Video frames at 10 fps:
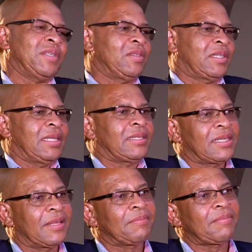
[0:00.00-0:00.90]
of
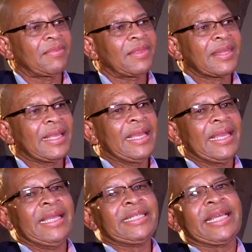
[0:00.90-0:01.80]
Education. Yeah.
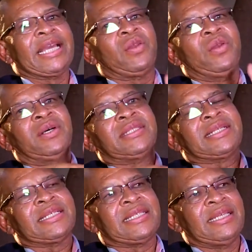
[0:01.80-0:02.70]
It had
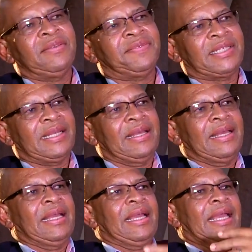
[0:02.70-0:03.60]
not received
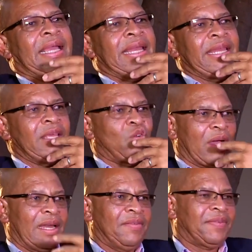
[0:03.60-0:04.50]
any
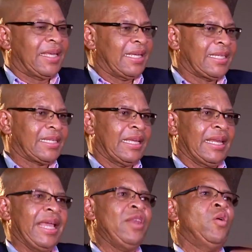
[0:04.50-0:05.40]

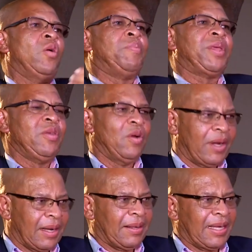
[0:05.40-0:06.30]
qualification, any
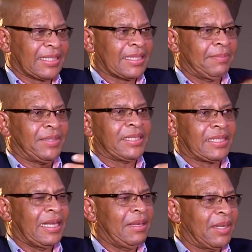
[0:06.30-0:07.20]
opinion except yeah.
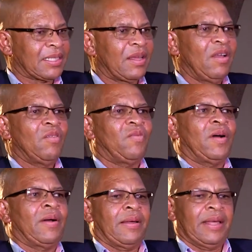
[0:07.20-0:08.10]
disclaimers
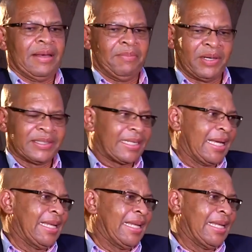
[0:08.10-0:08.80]
for about